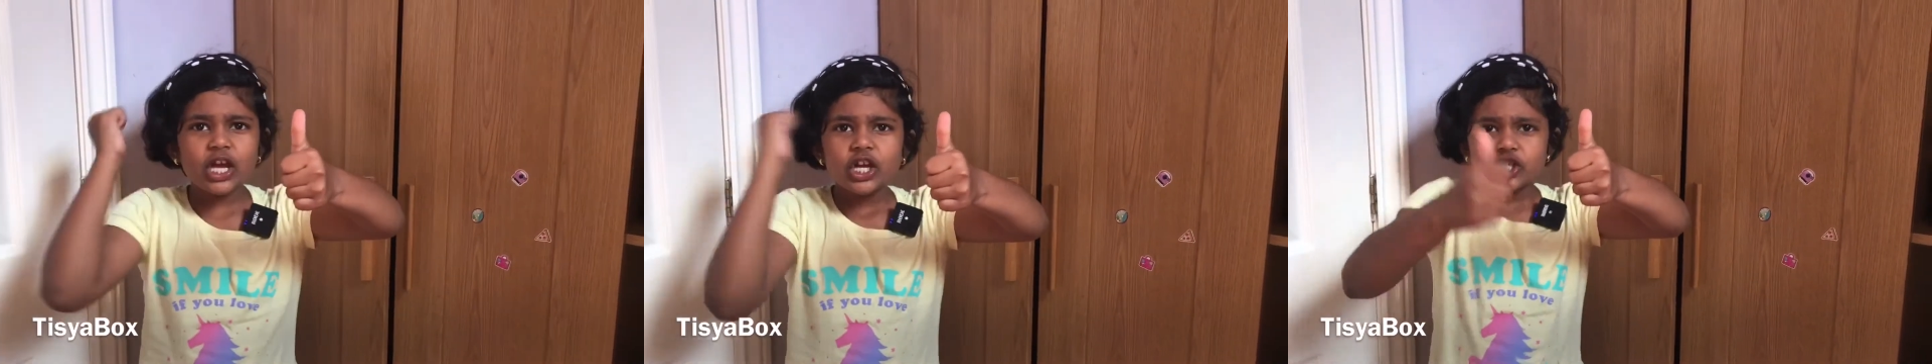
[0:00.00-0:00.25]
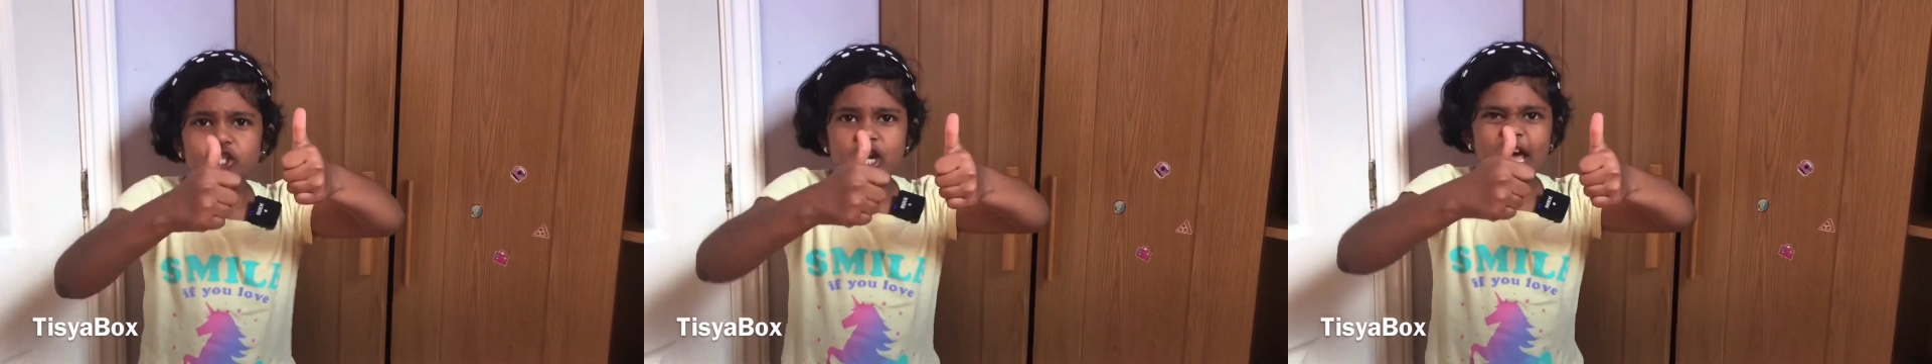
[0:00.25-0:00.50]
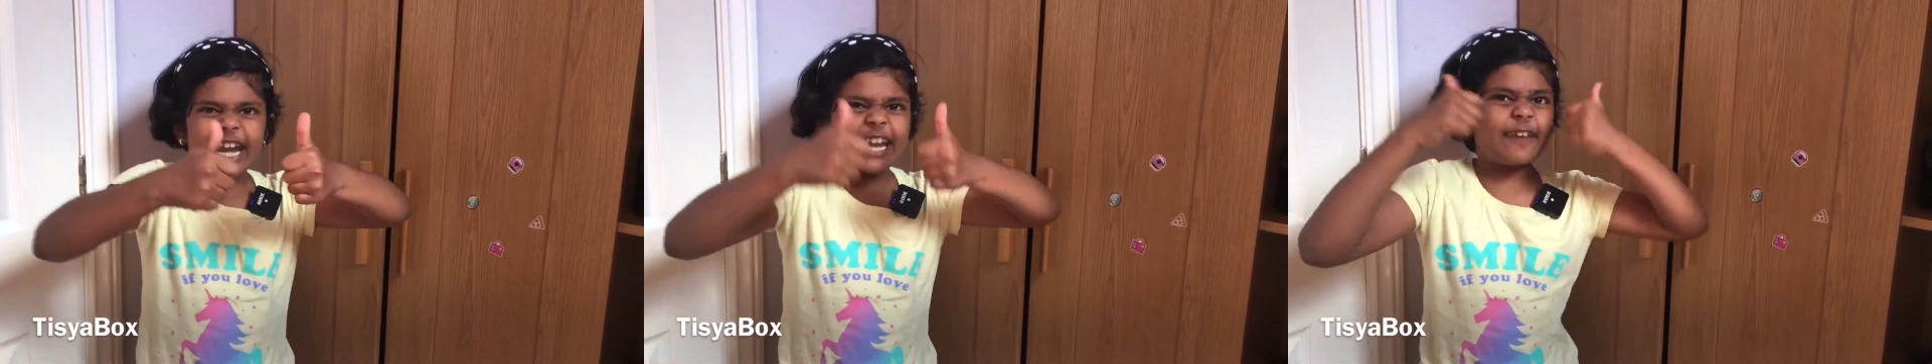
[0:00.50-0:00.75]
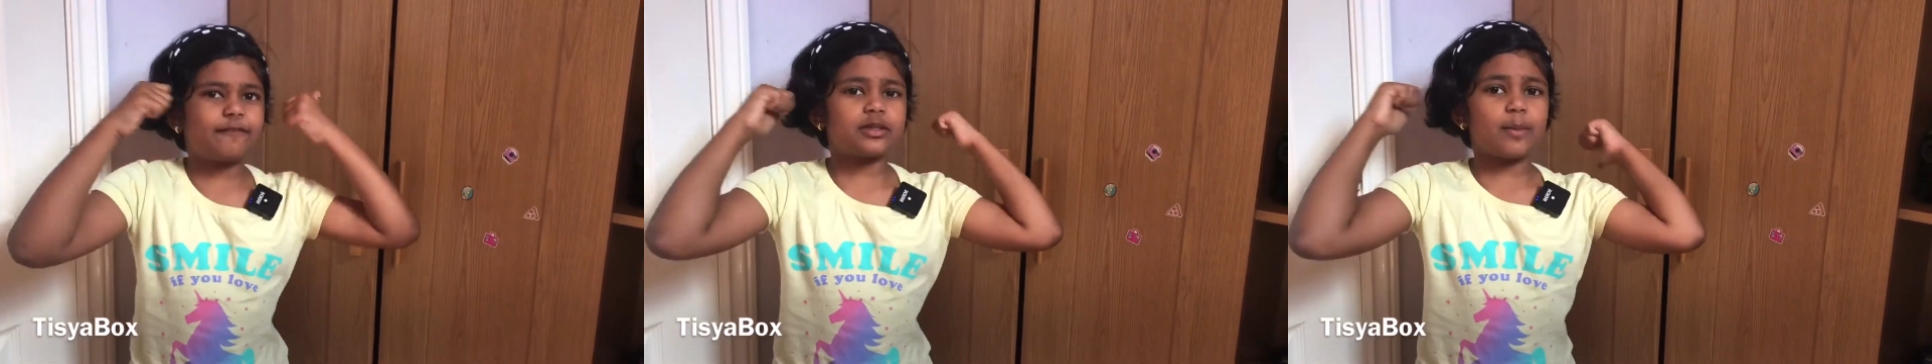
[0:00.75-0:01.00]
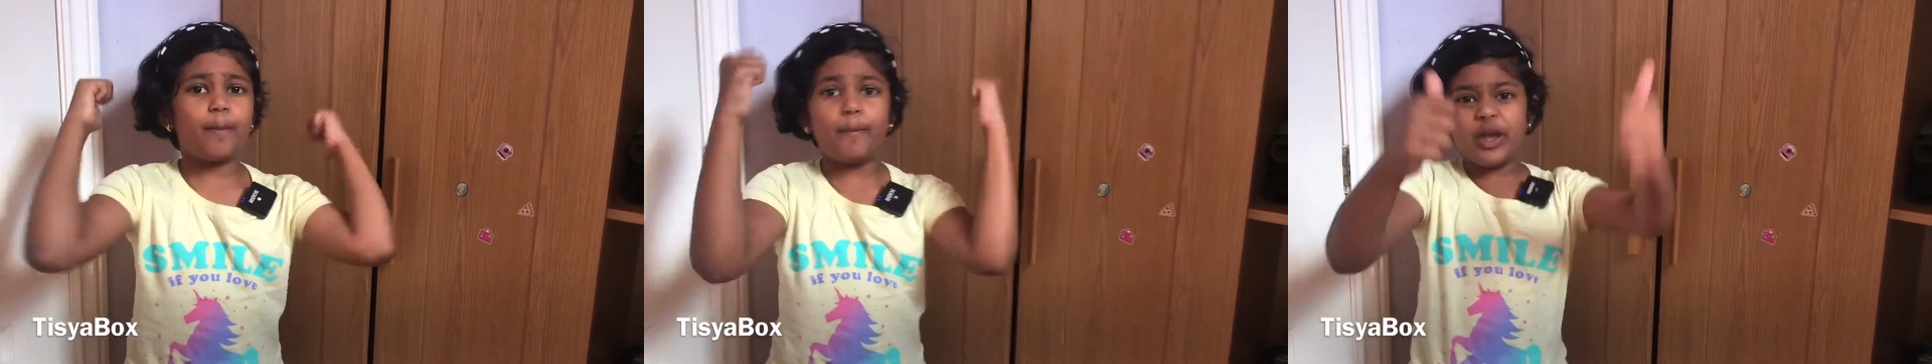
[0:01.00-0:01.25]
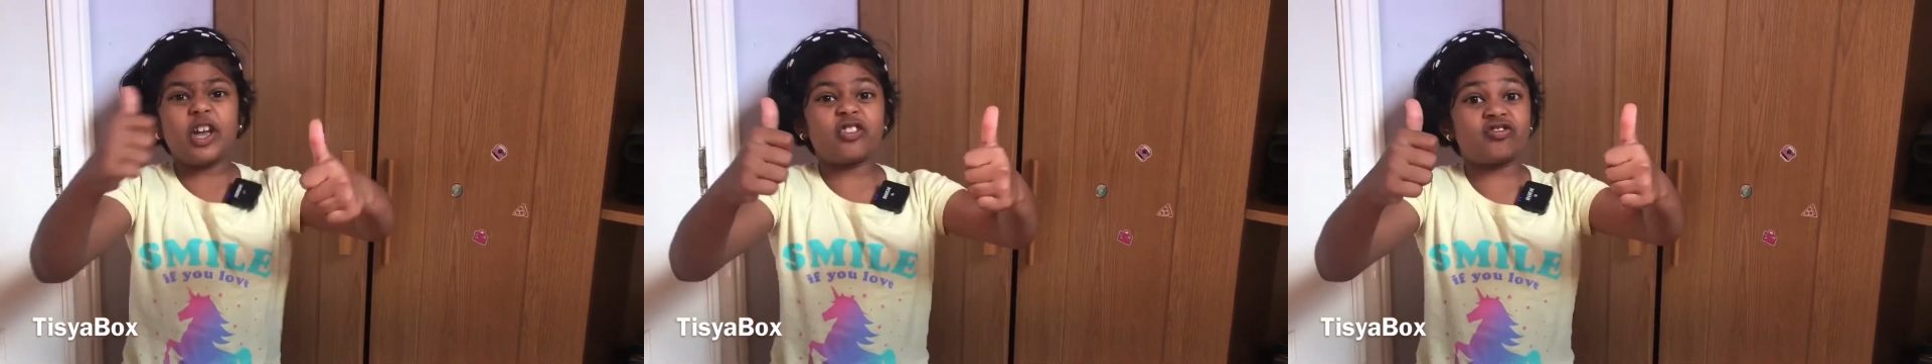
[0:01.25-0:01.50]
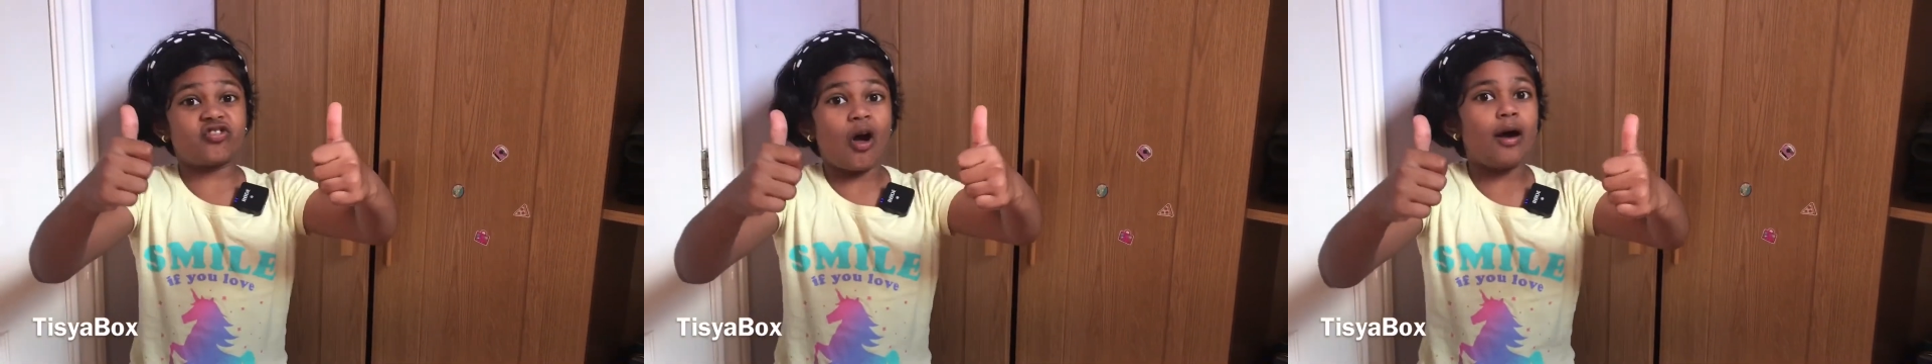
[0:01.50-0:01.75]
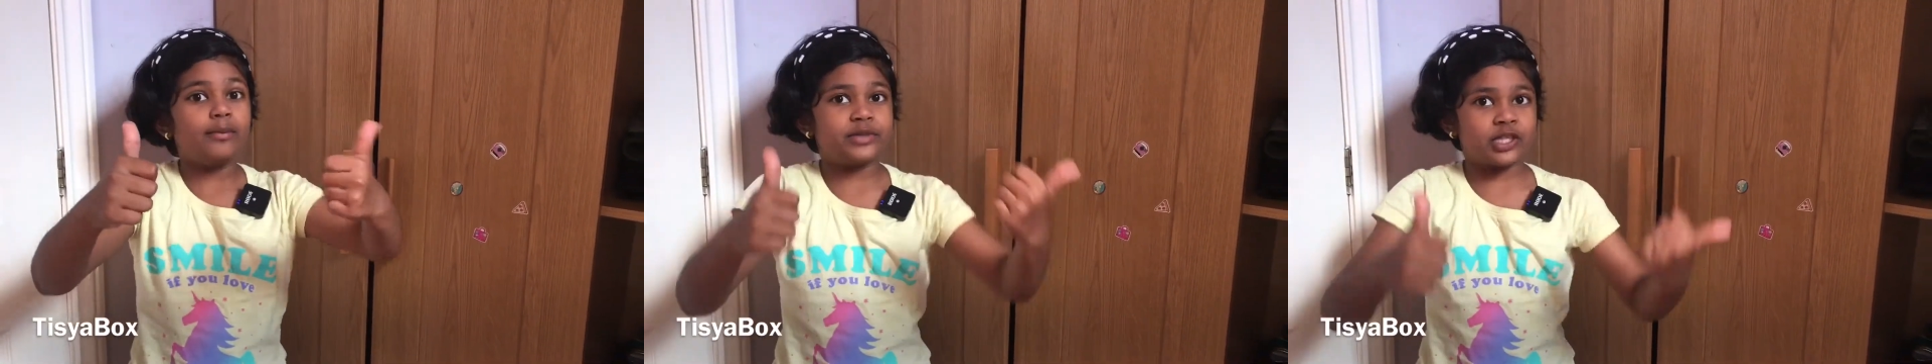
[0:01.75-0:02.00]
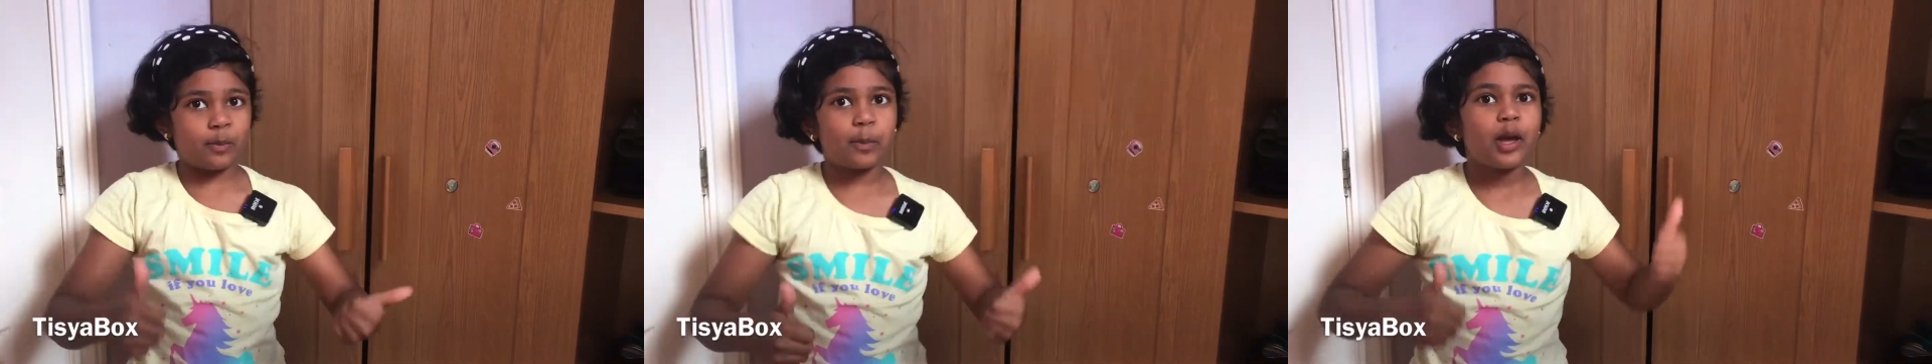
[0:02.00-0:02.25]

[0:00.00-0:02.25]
share, give a big thumbs up,